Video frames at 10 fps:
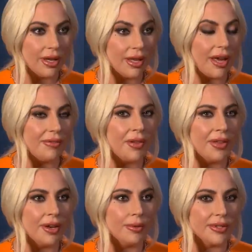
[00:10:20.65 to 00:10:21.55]
I, I felt
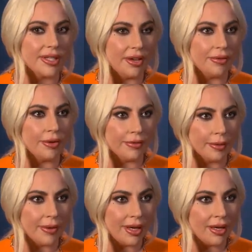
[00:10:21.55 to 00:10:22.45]
that it was safer for
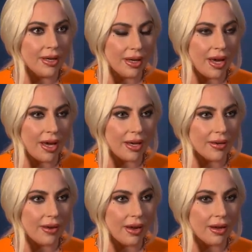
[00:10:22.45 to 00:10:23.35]
me,
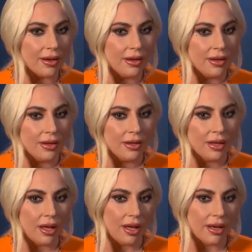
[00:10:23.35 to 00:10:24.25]
and uh,
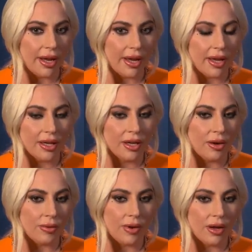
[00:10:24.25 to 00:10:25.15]
and I, you
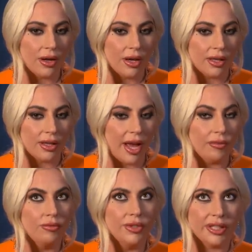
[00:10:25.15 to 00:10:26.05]
know, I
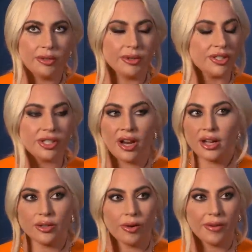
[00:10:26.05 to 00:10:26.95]
really wish to
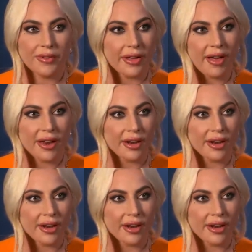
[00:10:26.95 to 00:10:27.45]
not glorify that